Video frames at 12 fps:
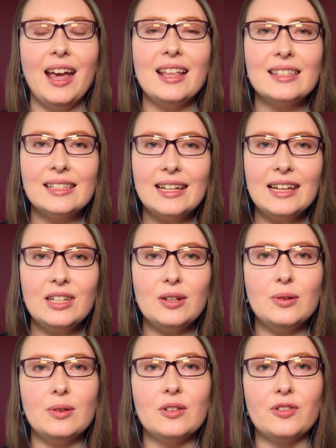And stay
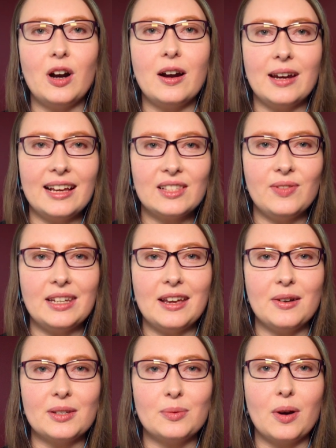tuned for our next
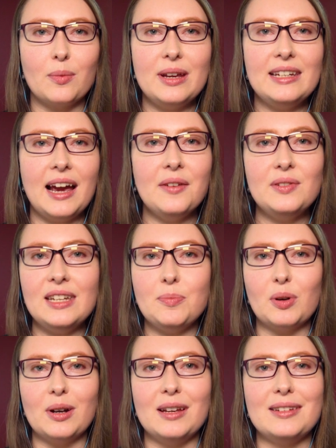videos where we dive
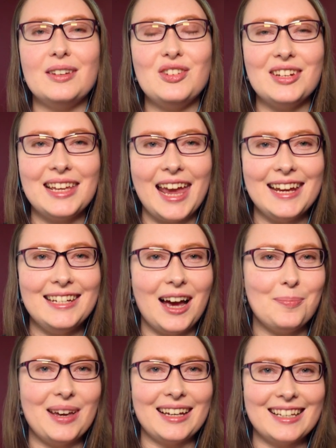deeper into GKE
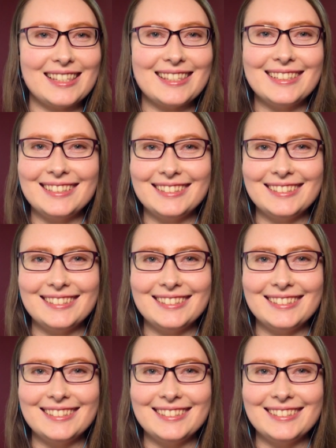topics.